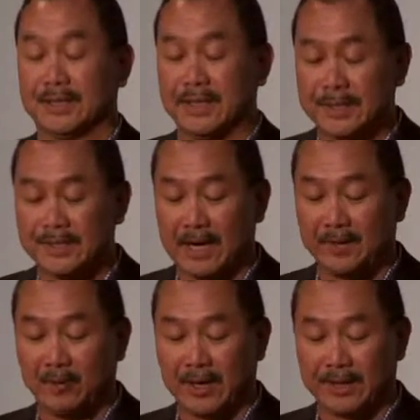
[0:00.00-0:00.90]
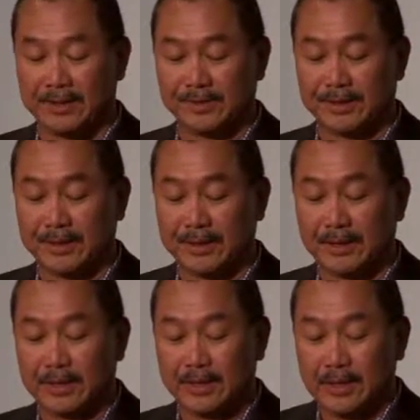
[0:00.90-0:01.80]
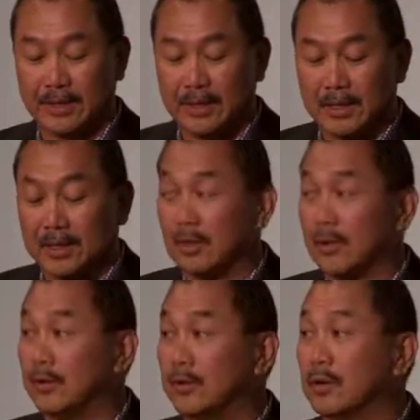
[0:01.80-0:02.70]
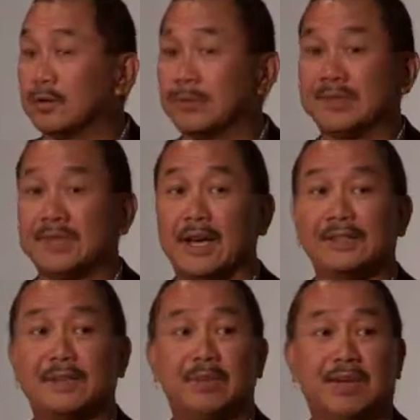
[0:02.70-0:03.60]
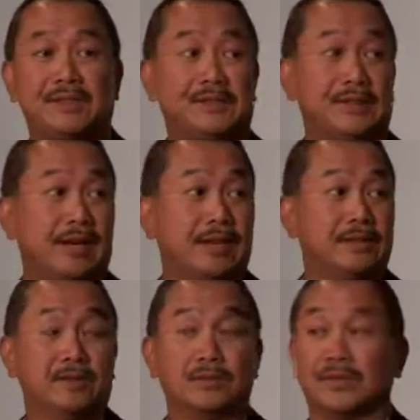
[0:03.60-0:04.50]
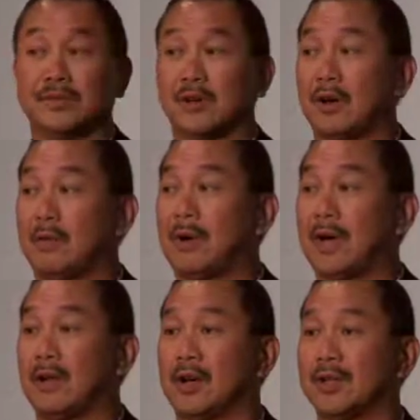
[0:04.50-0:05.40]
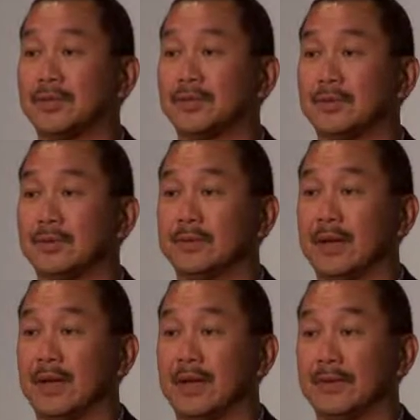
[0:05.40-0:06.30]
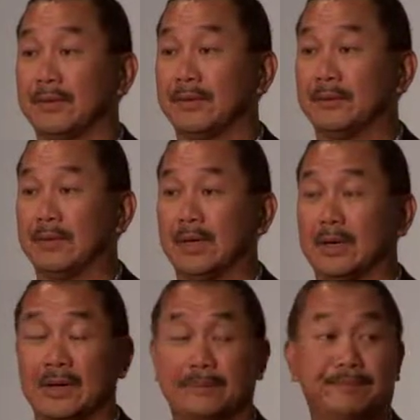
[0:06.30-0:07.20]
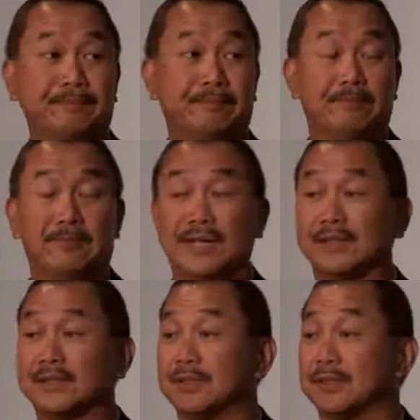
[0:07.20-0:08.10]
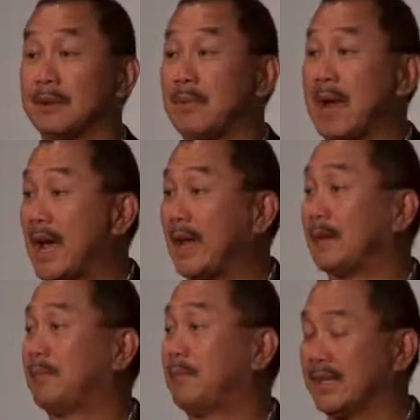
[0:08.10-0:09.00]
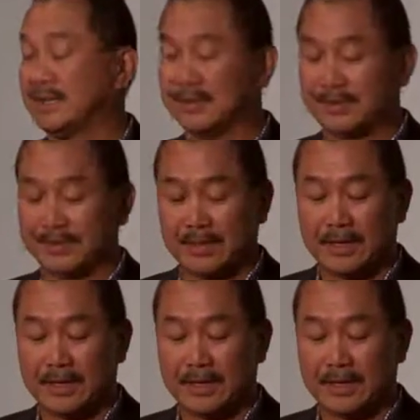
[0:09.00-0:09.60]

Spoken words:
That's high productivity. No herbicides and pesticides. We use all biological means to combat pests.